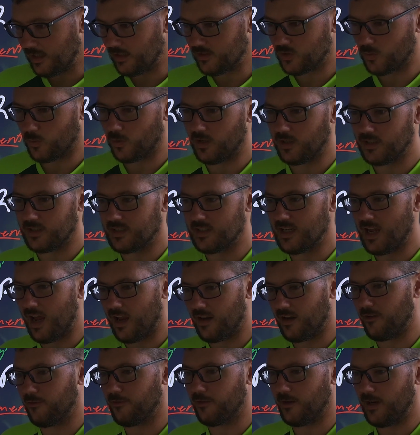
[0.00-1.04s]
it to where it's
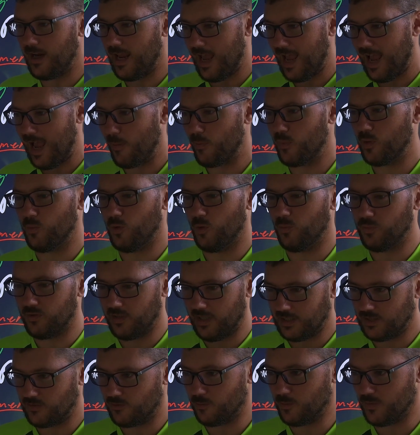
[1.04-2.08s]
not a very habitable
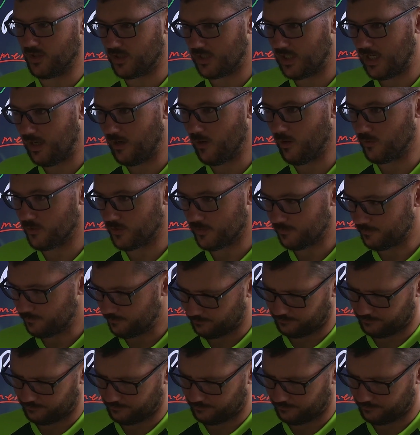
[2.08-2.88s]
place for mosquitoes.